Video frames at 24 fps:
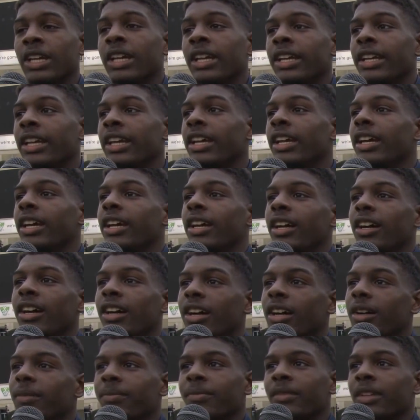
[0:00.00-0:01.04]

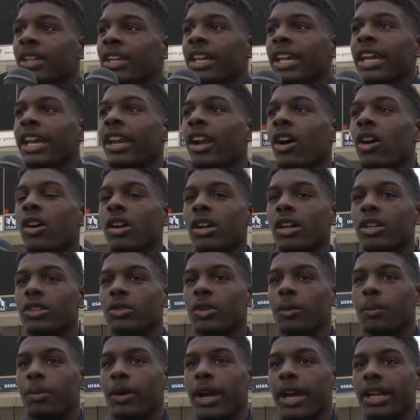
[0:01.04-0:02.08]
Yeah, it all comes
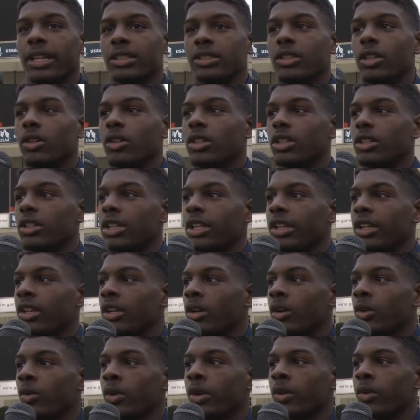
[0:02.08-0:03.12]
with practice though, because, you
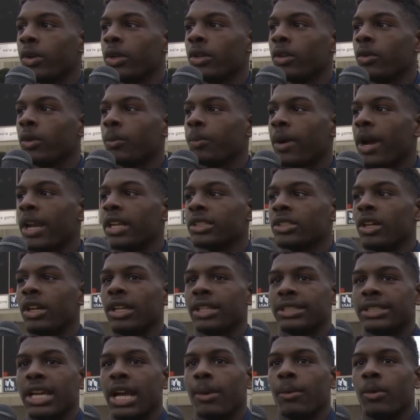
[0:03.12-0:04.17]
know, we practice all the
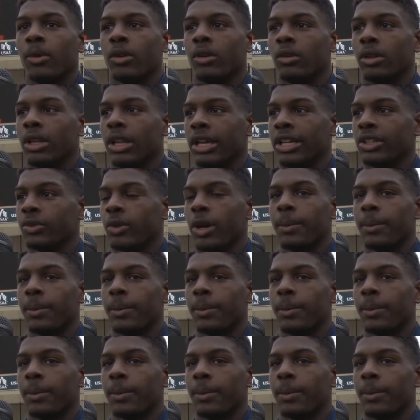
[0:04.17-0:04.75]
time on, it's